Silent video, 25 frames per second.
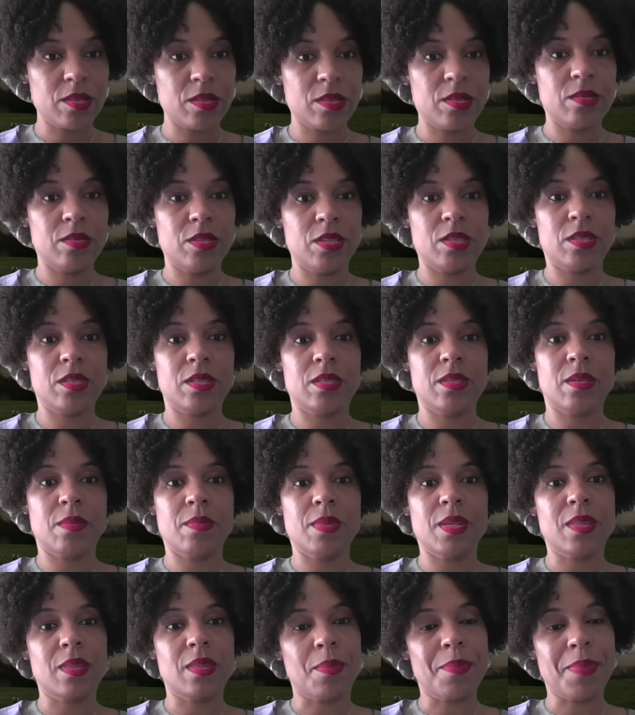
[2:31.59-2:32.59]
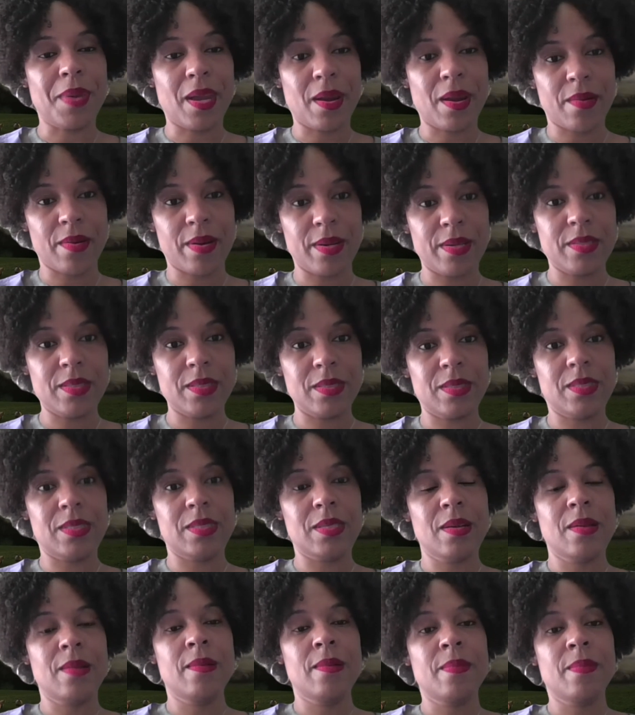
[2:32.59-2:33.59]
You just submit the parents'